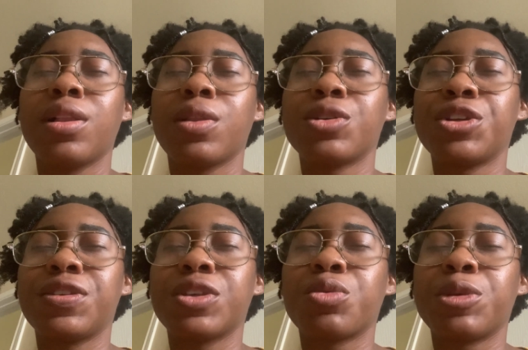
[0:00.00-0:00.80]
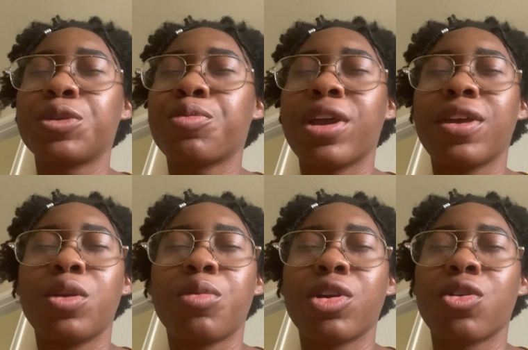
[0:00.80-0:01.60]
Lord Jesus, we just pray that
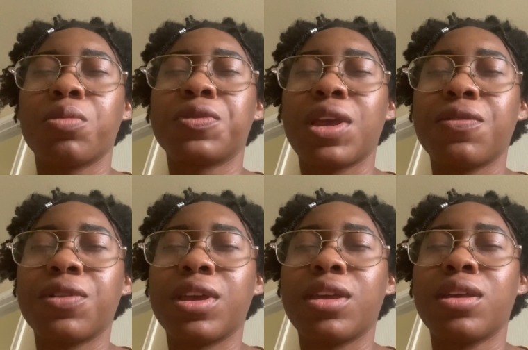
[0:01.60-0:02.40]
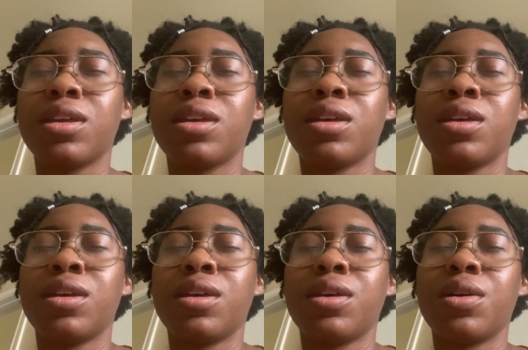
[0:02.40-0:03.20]
you bring her home safely.
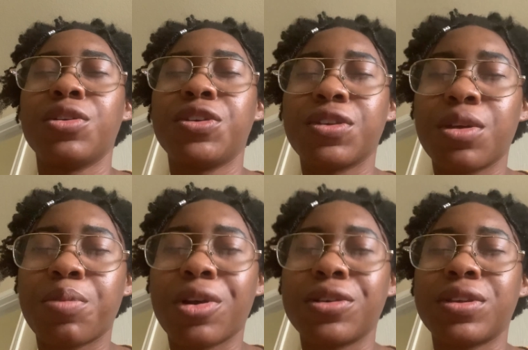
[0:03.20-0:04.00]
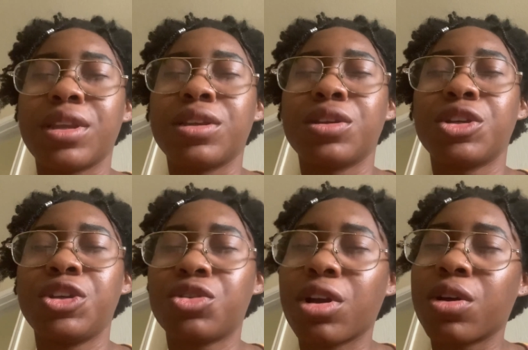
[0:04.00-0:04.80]
She's a good person. She
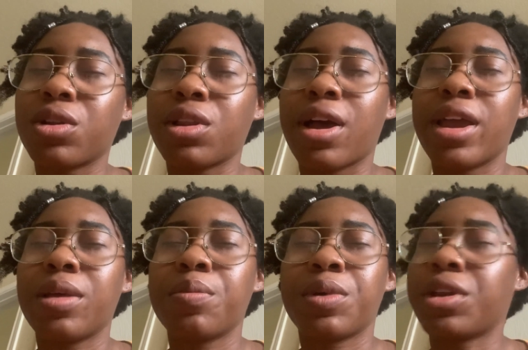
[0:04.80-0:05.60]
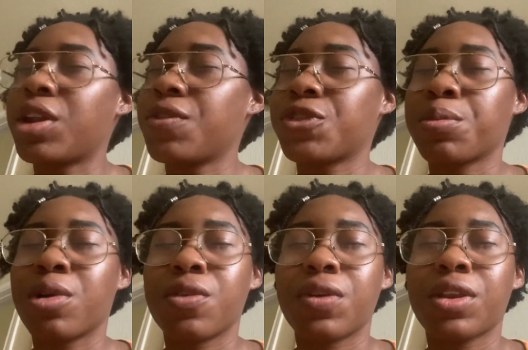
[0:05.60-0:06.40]
struggled a lot, but none of us are
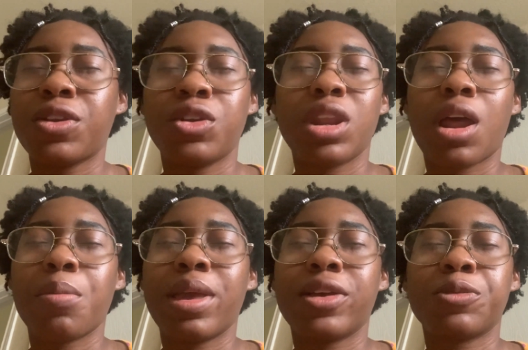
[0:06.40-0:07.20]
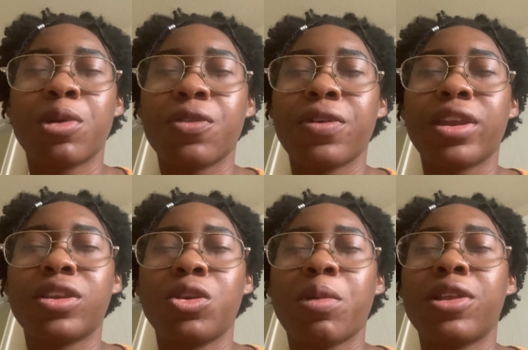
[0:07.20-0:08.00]
perfect. You did not make us
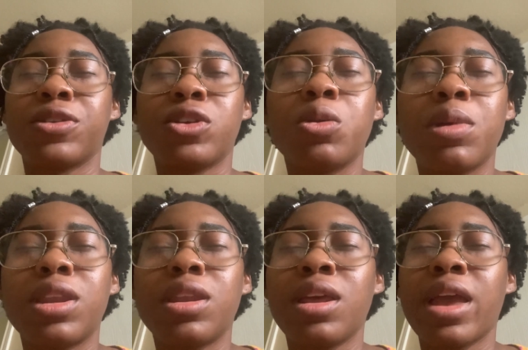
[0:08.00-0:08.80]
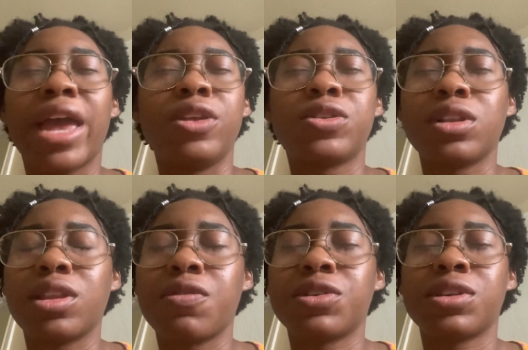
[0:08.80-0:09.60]
perfect. You made us human, and you still
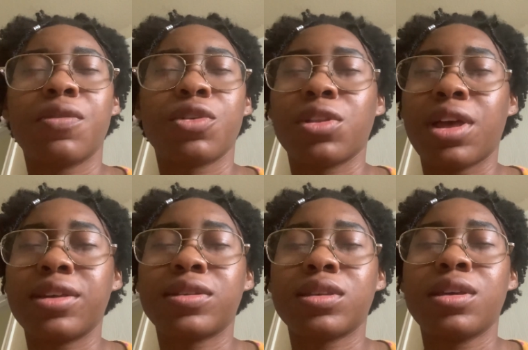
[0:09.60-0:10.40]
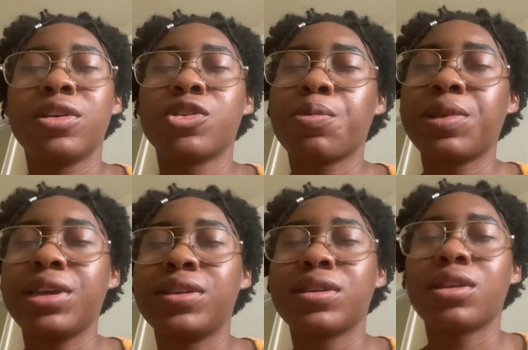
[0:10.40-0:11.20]
love us nevertheless. So
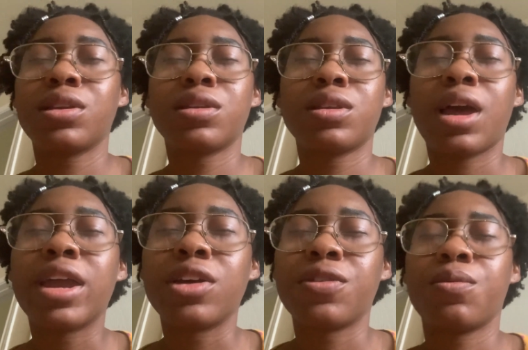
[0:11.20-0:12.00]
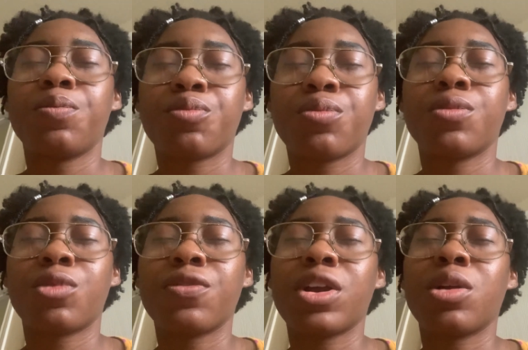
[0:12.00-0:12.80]
please, Naya
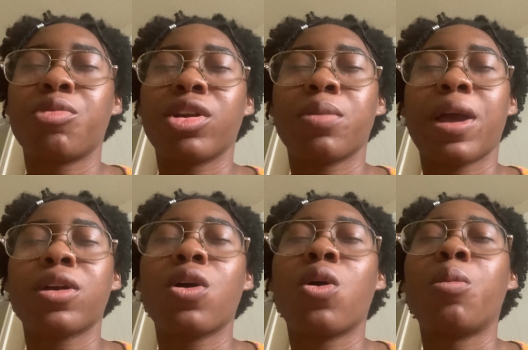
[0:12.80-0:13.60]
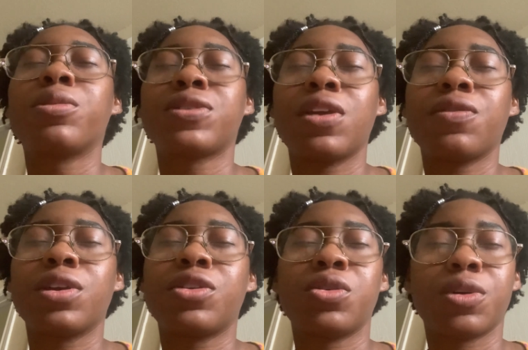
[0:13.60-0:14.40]
Rivera, bring her back home
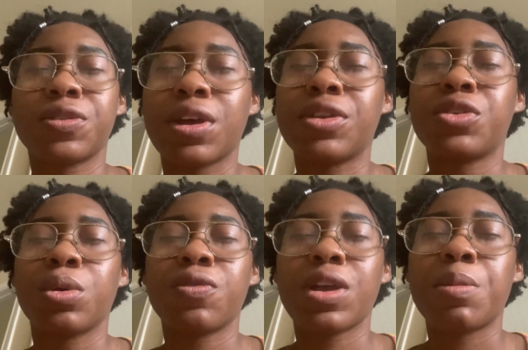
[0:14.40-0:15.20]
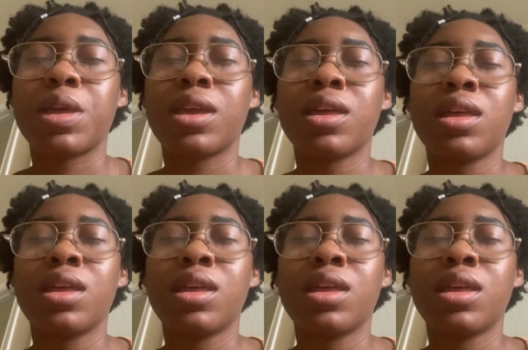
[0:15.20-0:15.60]
safely to her son, to her family,